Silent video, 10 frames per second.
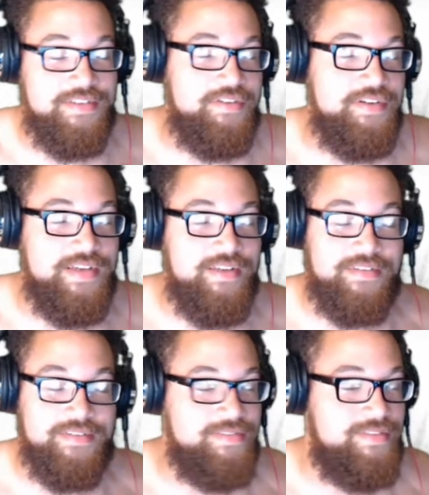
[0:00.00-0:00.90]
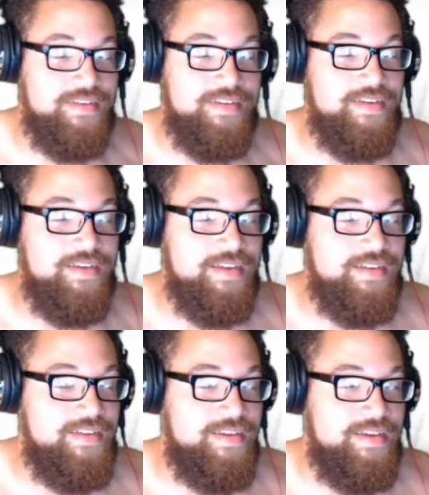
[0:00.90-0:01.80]
straight talent, cause
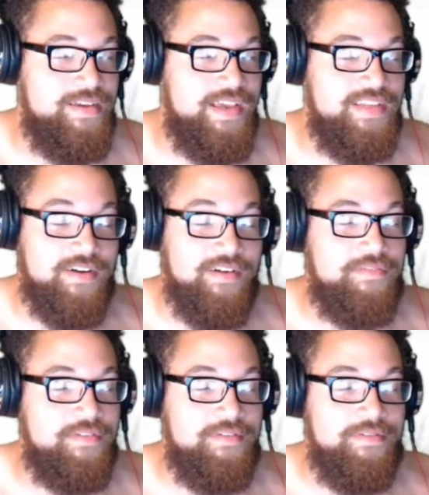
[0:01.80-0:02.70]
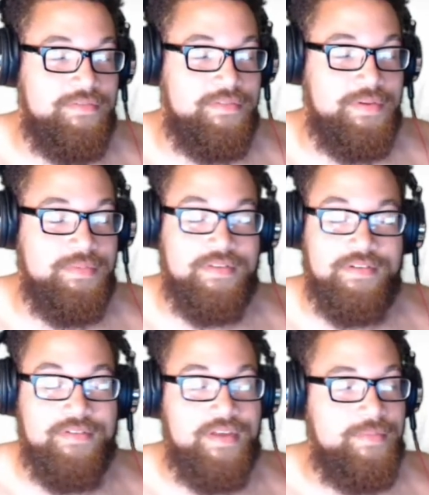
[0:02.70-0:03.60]
it's hard for people to
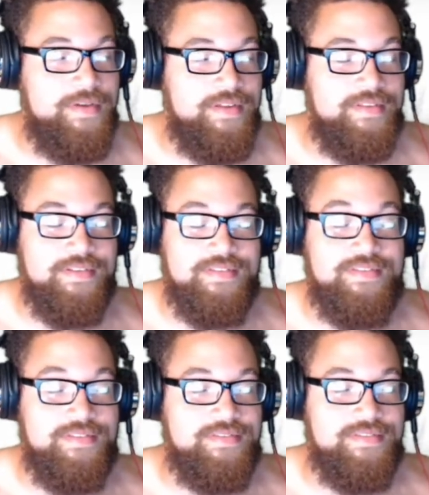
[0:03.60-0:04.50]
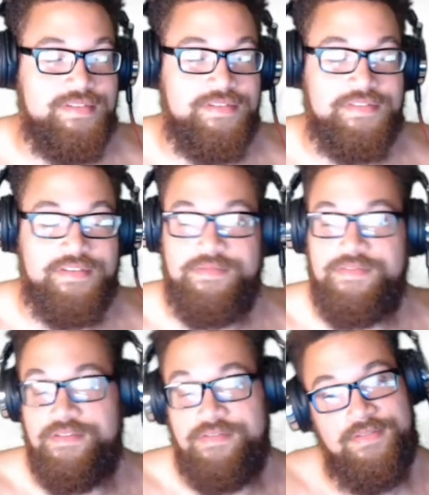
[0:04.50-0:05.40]
do that, man. That's seriously tough shit.
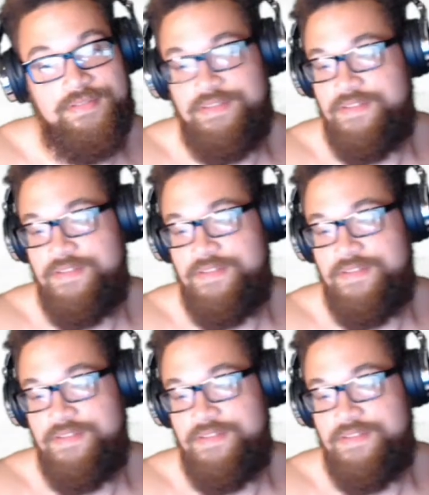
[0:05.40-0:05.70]
So we can't